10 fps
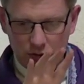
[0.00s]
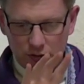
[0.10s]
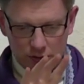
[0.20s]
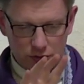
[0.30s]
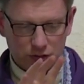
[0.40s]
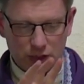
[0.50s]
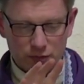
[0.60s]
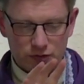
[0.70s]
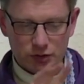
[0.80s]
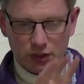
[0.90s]
southern kingdom of
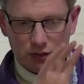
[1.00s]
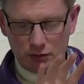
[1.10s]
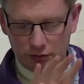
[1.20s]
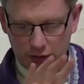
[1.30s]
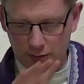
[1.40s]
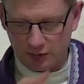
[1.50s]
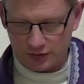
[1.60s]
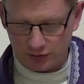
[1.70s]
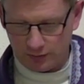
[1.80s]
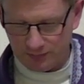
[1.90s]
Judah, northern kingdom of
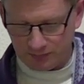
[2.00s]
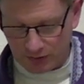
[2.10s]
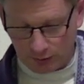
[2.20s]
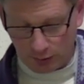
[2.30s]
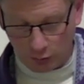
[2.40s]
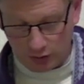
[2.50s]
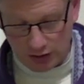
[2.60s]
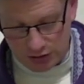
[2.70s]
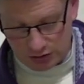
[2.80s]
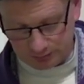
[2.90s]
Israel. There'll be one
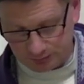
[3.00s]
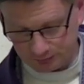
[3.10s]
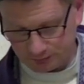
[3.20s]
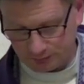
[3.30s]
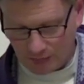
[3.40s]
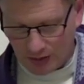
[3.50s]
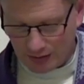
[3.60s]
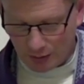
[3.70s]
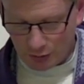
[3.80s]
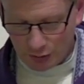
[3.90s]
nation.
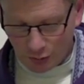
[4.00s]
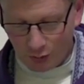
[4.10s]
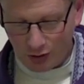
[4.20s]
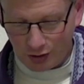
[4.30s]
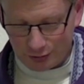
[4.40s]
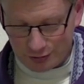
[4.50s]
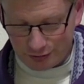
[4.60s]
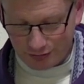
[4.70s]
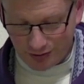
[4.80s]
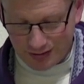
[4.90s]
They will no longer
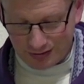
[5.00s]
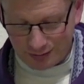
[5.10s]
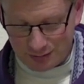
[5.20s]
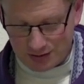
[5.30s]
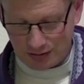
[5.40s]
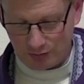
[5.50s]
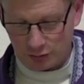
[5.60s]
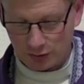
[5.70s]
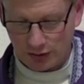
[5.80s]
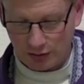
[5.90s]
defile themselves
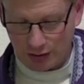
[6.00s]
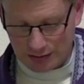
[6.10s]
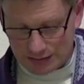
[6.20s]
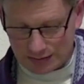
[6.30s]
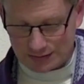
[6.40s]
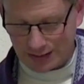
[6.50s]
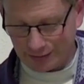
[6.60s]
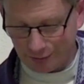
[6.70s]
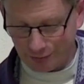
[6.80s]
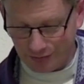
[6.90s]
with their idols and
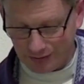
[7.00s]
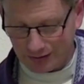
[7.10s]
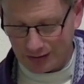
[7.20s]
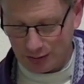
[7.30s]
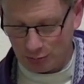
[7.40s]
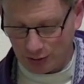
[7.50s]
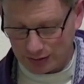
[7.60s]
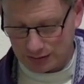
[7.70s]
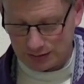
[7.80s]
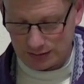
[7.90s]
their filthy
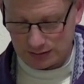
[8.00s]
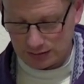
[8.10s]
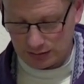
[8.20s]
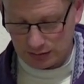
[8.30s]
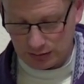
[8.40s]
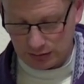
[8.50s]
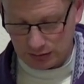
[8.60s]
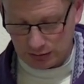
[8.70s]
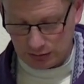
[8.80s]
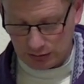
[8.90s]
practices
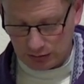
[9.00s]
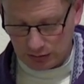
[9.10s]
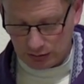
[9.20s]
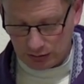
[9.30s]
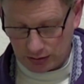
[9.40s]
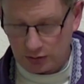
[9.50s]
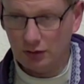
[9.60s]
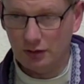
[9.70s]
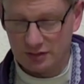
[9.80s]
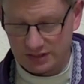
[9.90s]
and all
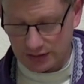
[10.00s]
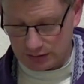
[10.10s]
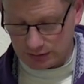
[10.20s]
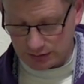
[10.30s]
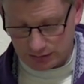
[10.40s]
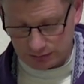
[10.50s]
their sins.